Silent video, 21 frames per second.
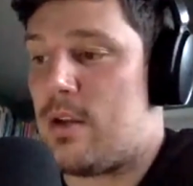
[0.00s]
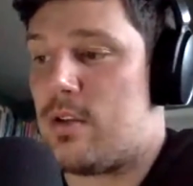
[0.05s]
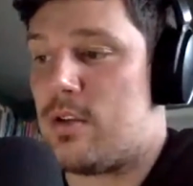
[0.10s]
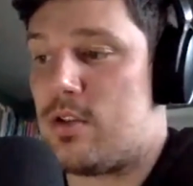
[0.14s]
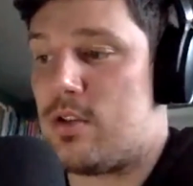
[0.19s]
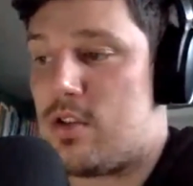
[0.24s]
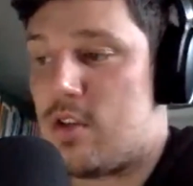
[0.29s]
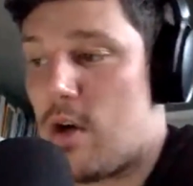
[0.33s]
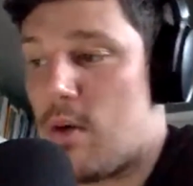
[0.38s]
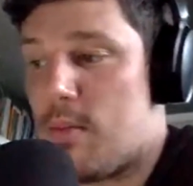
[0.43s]

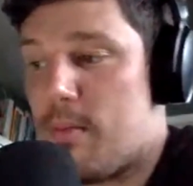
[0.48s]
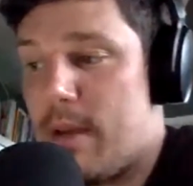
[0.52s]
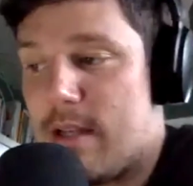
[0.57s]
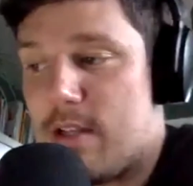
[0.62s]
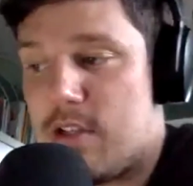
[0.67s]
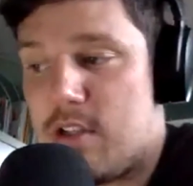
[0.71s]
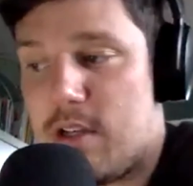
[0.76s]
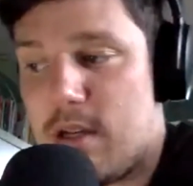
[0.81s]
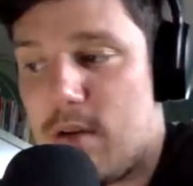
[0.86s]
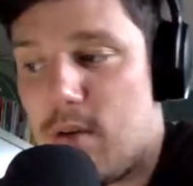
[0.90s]
Joe
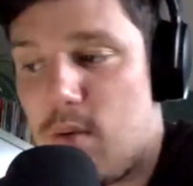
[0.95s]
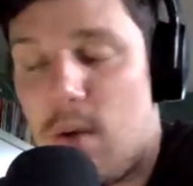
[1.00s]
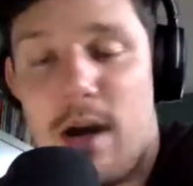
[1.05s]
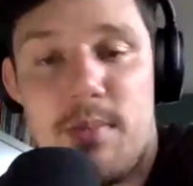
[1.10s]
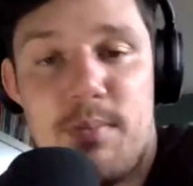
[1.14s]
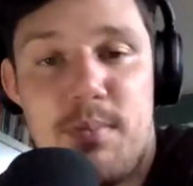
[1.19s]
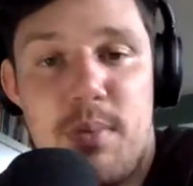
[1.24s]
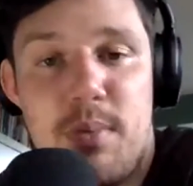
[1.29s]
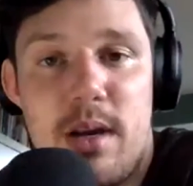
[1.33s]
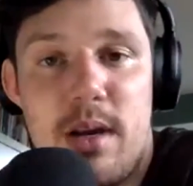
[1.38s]
mentioned
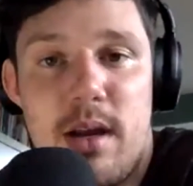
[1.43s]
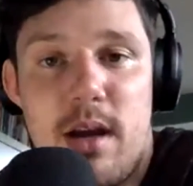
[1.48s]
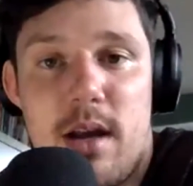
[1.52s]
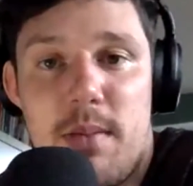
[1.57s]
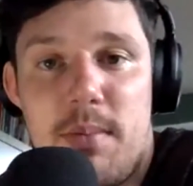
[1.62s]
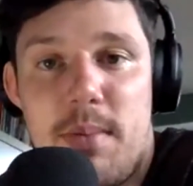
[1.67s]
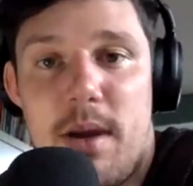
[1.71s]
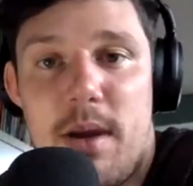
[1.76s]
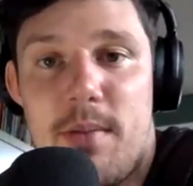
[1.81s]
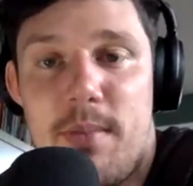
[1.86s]
while putting on a
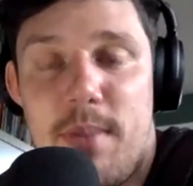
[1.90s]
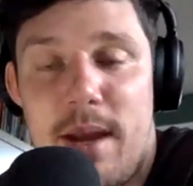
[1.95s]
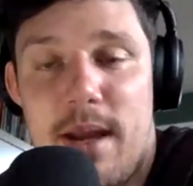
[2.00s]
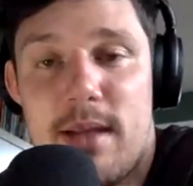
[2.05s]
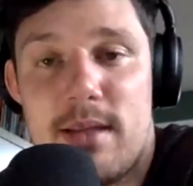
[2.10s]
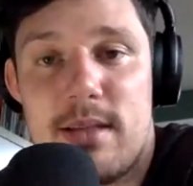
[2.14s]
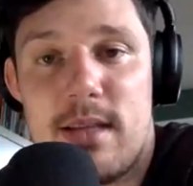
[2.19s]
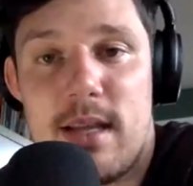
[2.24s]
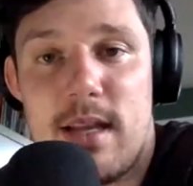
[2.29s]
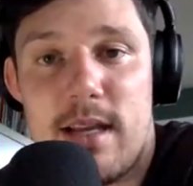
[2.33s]
pair of
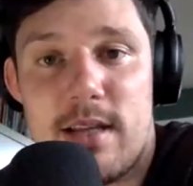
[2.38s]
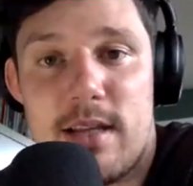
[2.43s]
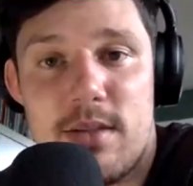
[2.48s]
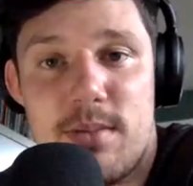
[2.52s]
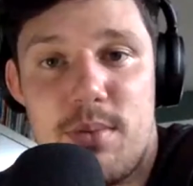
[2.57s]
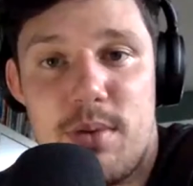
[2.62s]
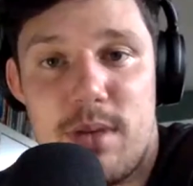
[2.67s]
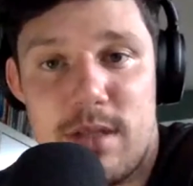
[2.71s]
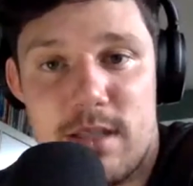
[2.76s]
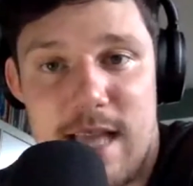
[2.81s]
pants that he has a
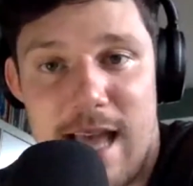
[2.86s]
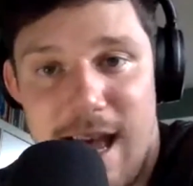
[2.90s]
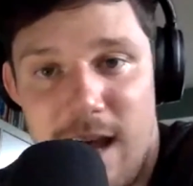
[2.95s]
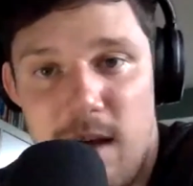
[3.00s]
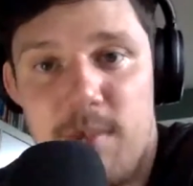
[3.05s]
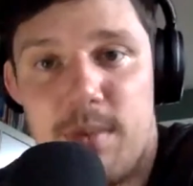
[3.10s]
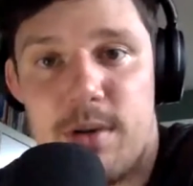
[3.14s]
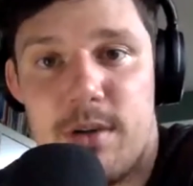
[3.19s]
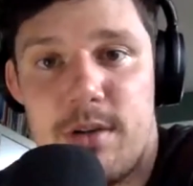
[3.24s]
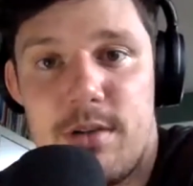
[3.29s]
Prince
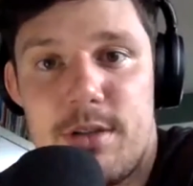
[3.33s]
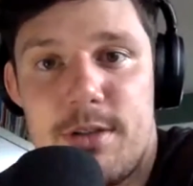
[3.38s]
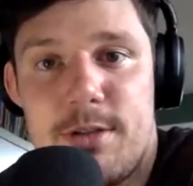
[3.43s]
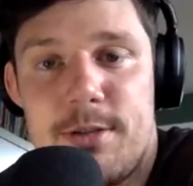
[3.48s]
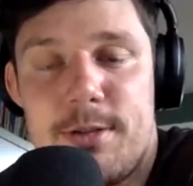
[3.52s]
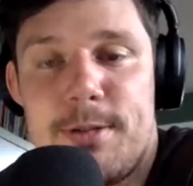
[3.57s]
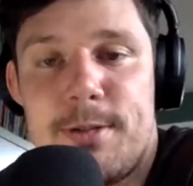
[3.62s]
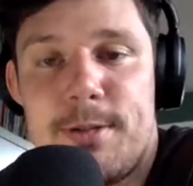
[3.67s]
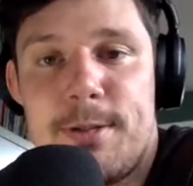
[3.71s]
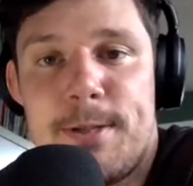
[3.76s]
Albert
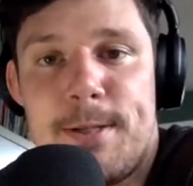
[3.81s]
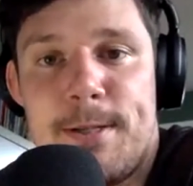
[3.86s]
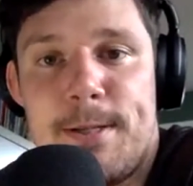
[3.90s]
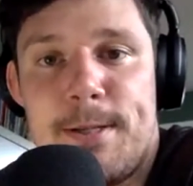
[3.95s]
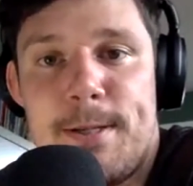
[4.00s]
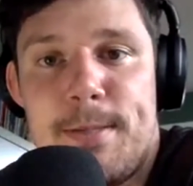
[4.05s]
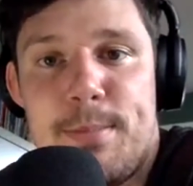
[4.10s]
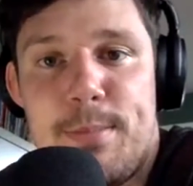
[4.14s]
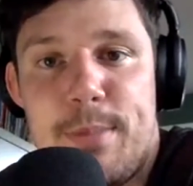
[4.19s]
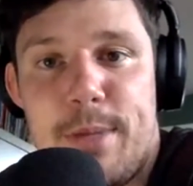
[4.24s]

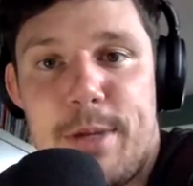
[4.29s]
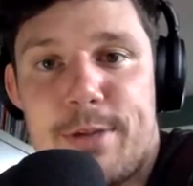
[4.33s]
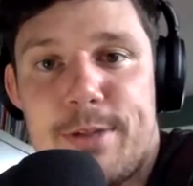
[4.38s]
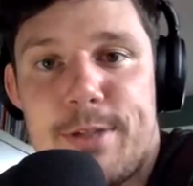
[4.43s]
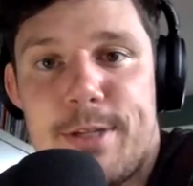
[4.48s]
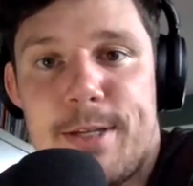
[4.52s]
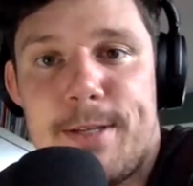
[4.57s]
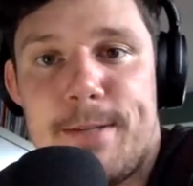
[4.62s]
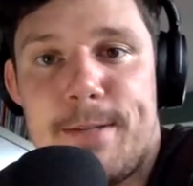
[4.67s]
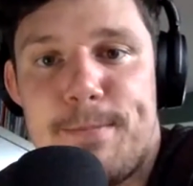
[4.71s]

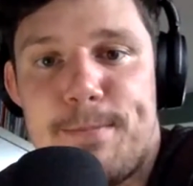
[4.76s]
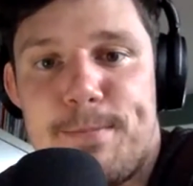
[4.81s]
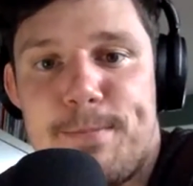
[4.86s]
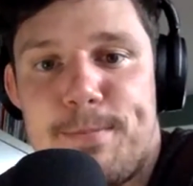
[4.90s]
piercing,